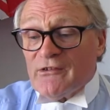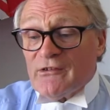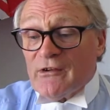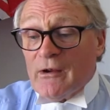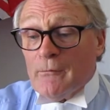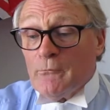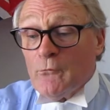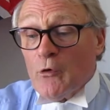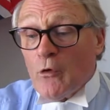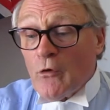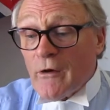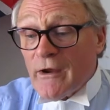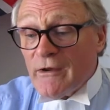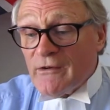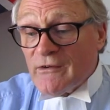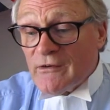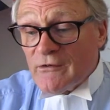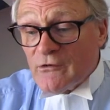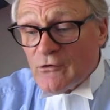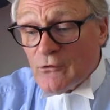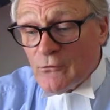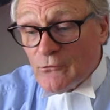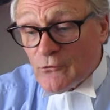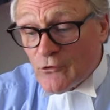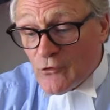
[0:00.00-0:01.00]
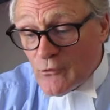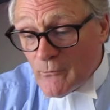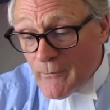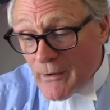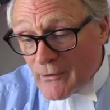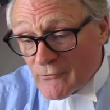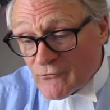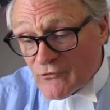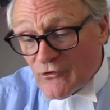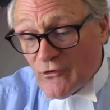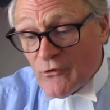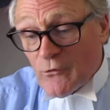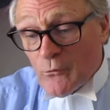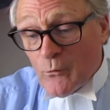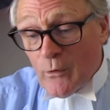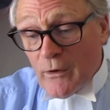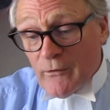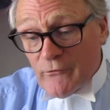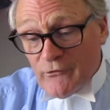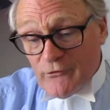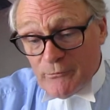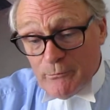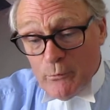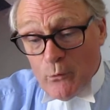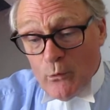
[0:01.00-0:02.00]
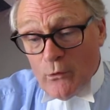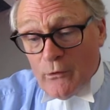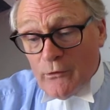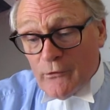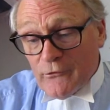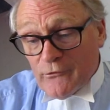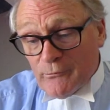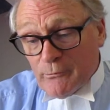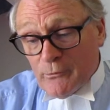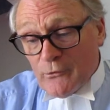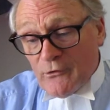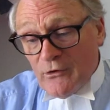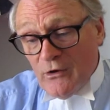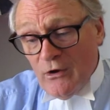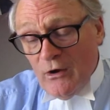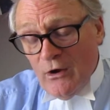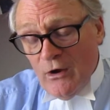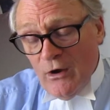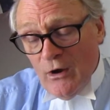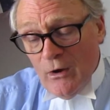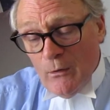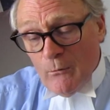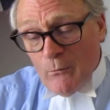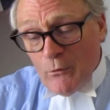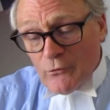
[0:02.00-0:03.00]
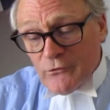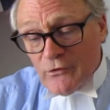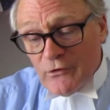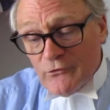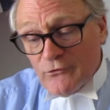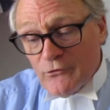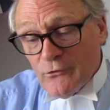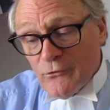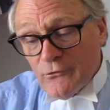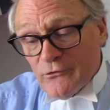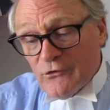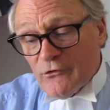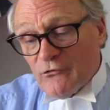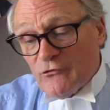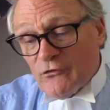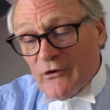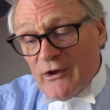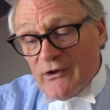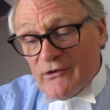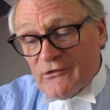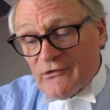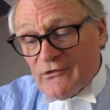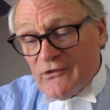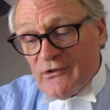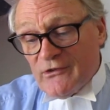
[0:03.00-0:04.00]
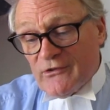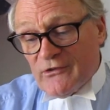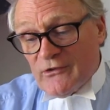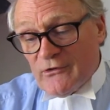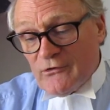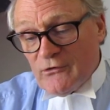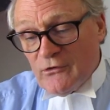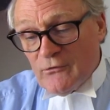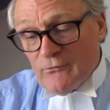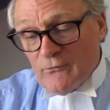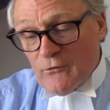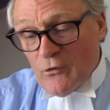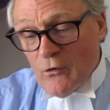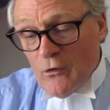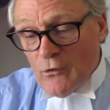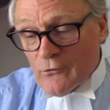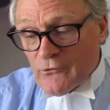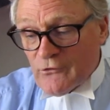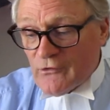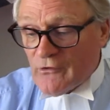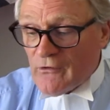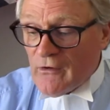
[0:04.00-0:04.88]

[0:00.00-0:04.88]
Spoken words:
And I'm not going to do too much in the way of spoilers, but what I do suggest is that you've got